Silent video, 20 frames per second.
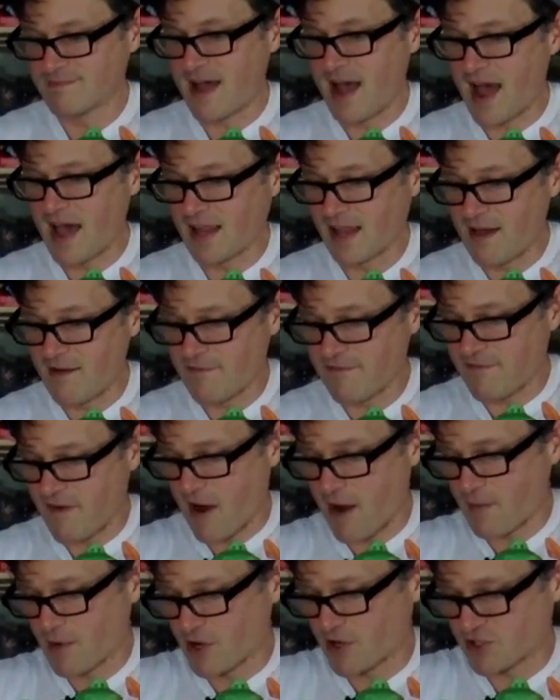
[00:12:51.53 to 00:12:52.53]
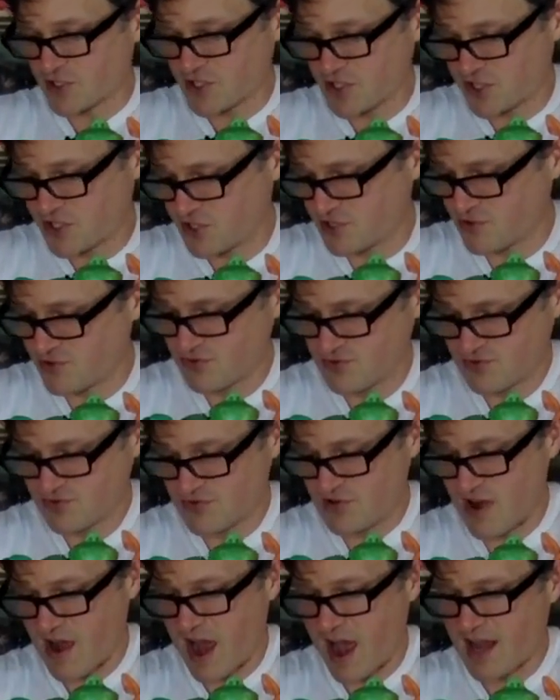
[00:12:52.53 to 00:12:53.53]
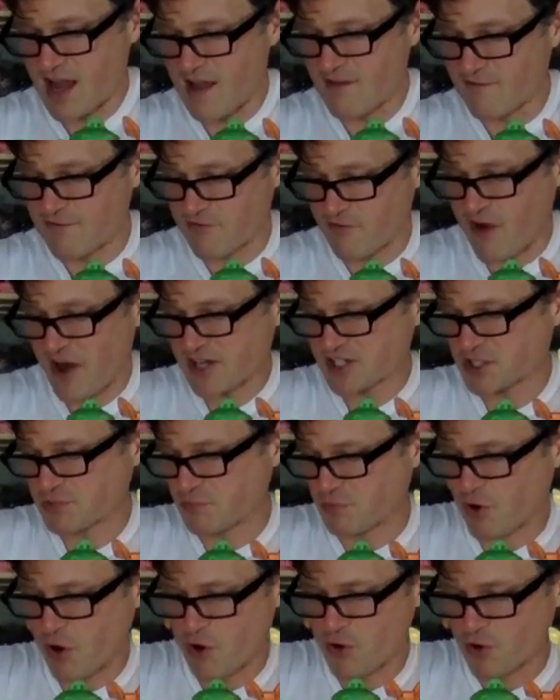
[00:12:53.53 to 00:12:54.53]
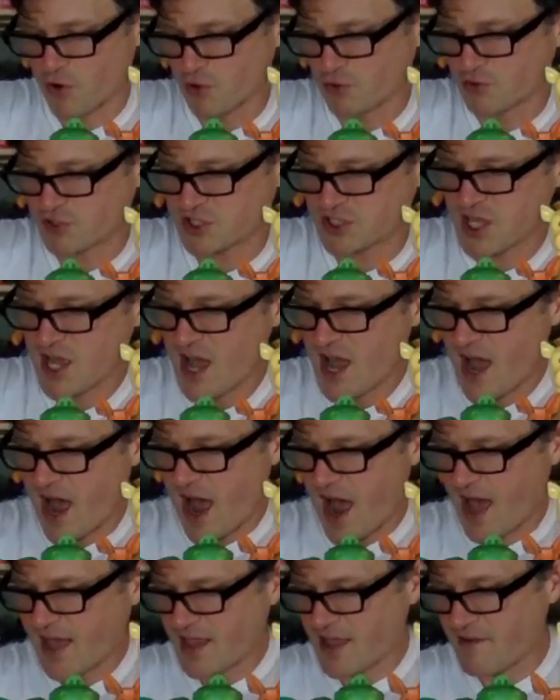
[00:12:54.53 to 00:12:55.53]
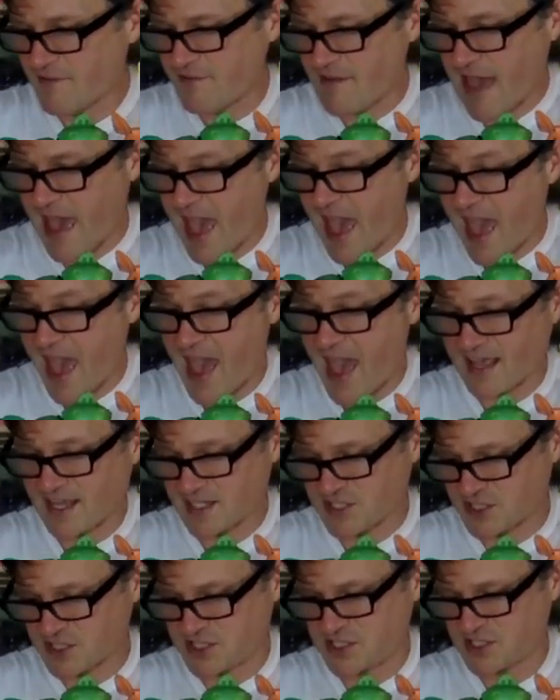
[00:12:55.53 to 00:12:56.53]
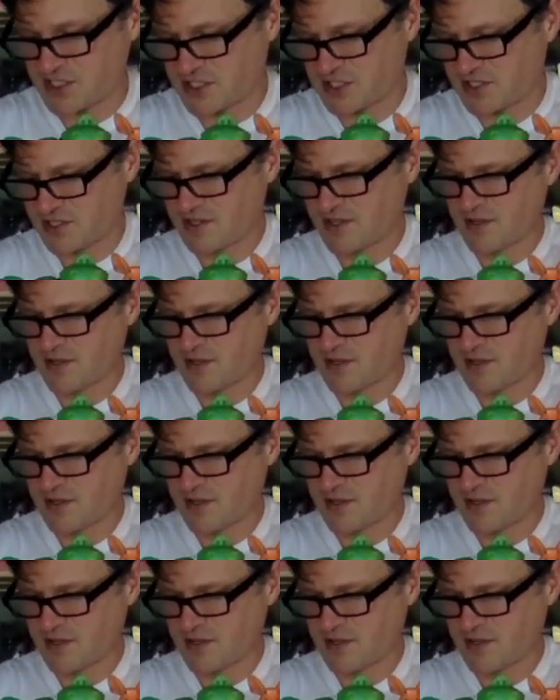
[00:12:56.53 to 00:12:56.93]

I love farmers. I love fresh produce. I love eggs.